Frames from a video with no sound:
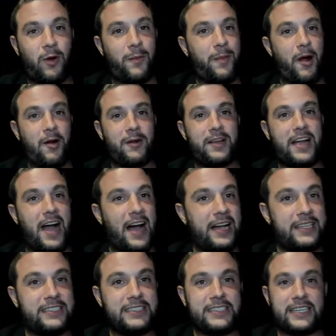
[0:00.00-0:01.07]
were about
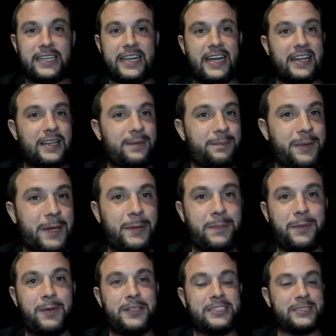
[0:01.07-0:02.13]
guns and killing
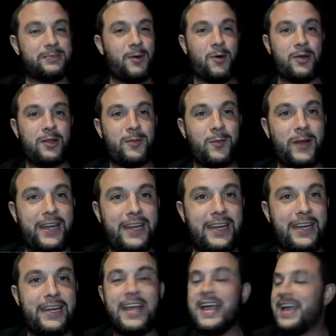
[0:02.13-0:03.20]
people and smoking
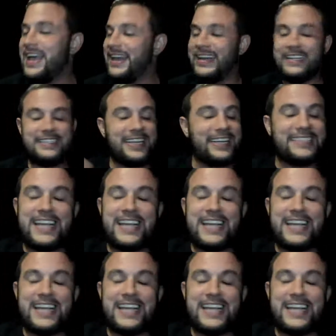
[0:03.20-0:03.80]
weed, and he's like,